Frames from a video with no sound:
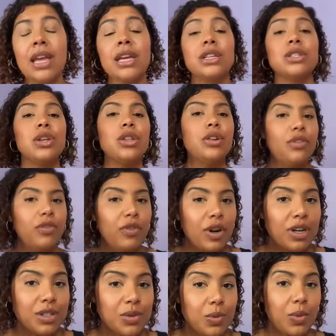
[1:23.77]
So the
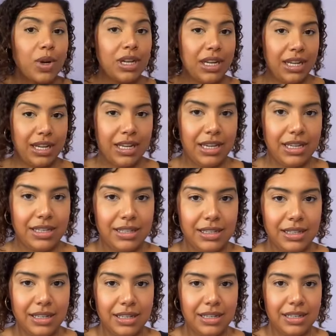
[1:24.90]
first one is